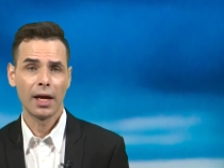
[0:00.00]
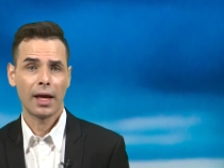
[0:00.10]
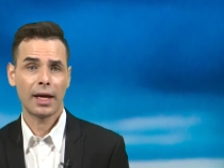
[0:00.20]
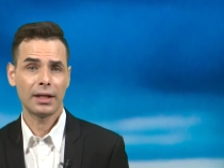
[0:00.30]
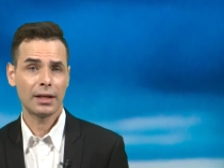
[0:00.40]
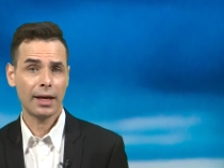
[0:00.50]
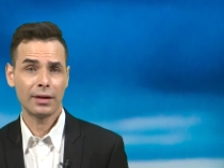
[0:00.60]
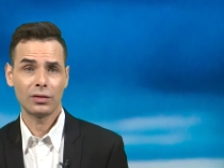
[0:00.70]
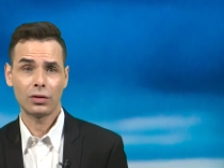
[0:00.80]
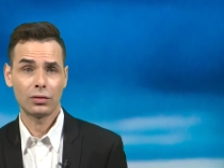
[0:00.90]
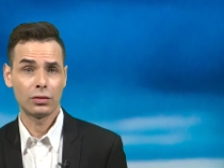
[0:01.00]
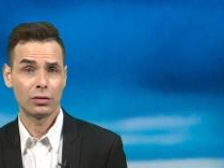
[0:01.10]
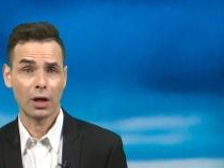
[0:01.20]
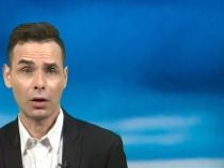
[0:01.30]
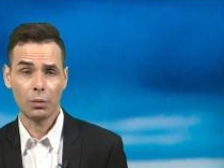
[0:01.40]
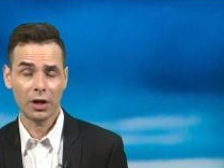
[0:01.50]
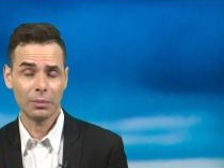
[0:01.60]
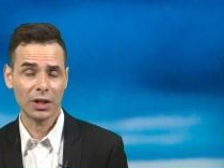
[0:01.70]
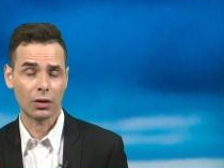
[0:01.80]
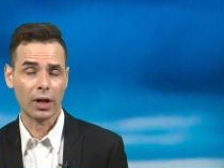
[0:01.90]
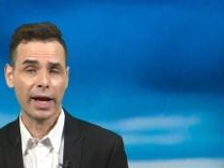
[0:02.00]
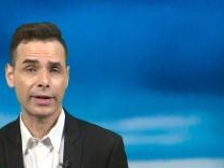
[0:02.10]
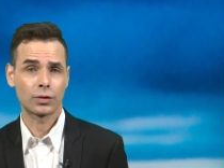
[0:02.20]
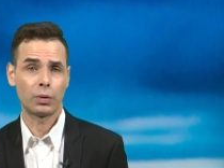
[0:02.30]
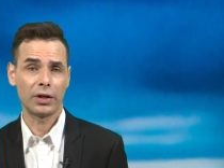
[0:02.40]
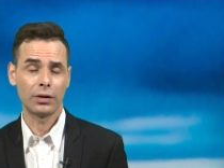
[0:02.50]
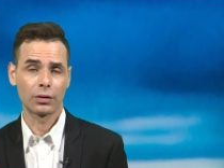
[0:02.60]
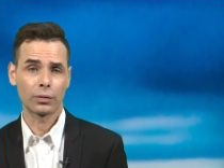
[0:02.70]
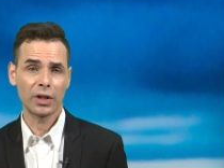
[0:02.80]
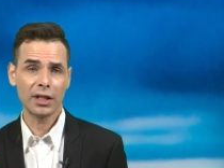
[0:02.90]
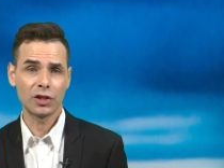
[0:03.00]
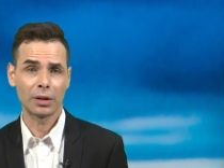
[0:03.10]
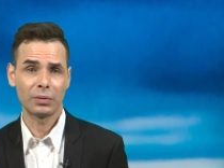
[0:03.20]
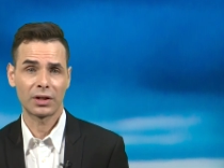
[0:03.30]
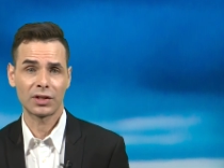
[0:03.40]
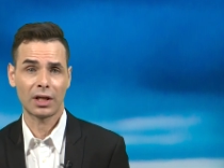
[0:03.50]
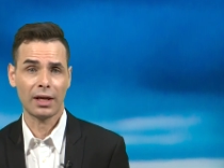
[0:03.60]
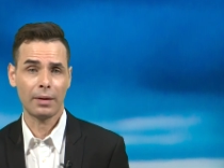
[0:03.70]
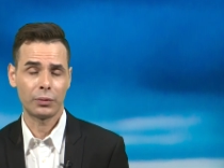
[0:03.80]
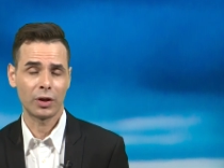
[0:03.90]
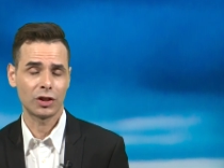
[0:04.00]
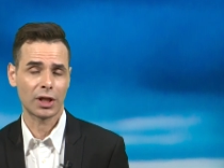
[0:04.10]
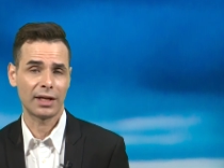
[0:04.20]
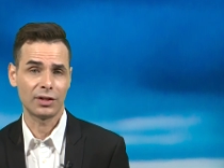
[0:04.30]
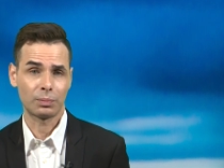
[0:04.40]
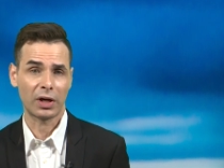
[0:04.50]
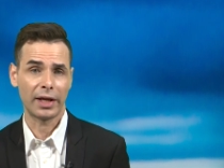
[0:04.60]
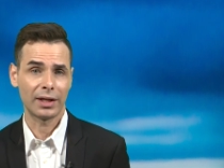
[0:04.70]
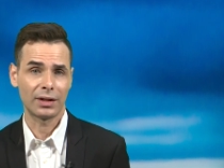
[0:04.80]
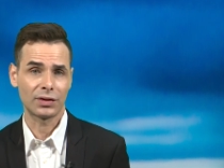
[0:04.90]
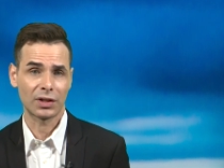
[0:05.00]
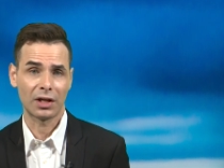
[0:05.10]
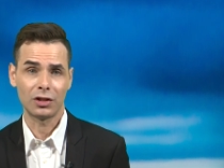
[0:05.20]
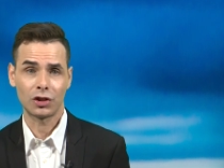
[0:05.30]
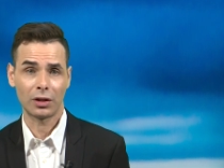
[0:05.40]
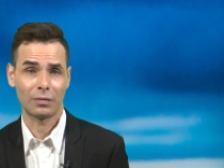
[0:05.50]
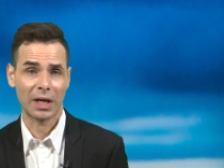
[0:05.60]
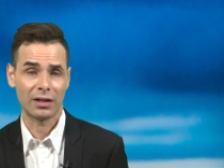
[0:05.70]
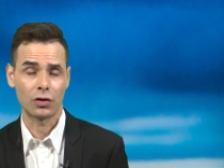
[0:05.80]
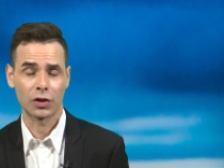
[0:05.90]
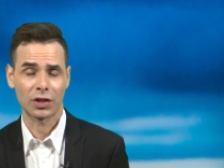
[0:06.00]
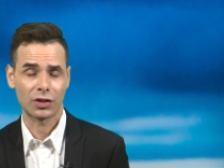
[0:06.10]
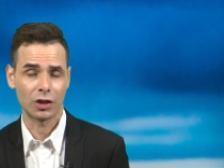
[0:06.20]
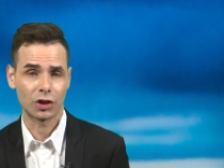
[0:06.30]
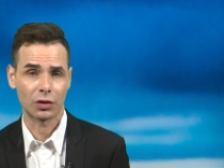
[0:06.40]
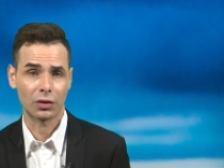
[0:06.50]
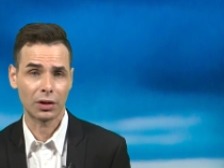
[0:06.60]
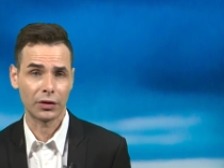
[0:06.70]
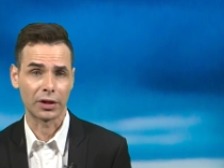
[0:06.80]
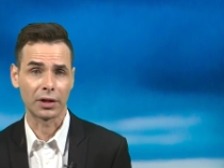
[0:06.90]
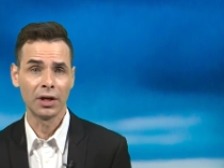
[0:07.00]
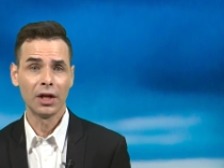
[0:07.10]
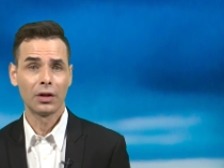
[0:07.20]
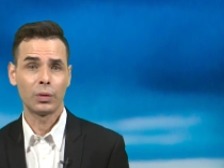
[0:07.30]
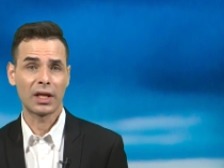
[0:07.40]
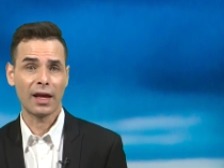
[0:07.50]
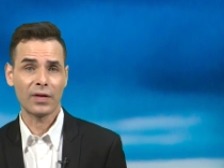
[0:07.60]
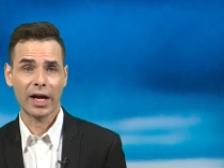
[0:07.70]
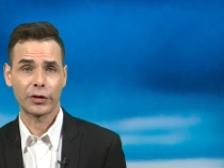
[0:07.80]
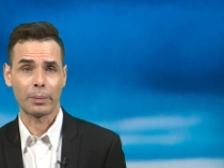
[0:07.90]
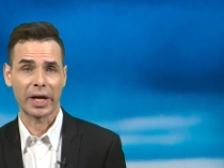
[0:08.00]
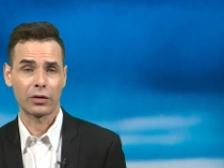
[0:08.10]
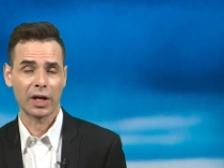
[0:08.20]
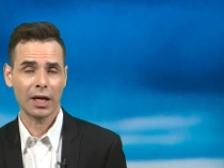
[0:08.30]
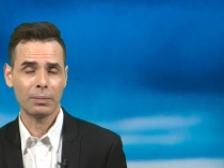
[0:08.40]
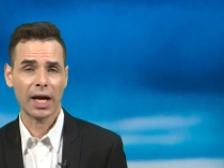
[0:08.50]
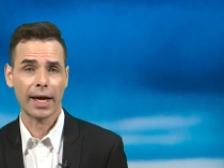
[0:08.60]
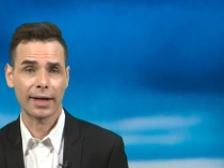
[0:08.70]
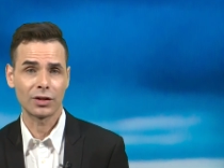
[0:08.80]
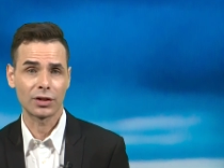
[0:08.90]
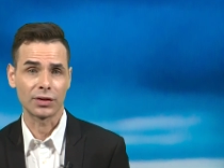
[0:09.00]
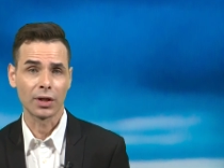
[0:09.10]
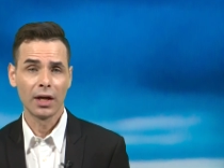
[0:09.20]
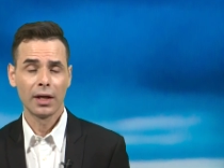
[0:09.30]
And again, they don't want to be the last one in the region because at that point, China is probably going to say, you should have made your decision earlier. We gave out the better aid packages.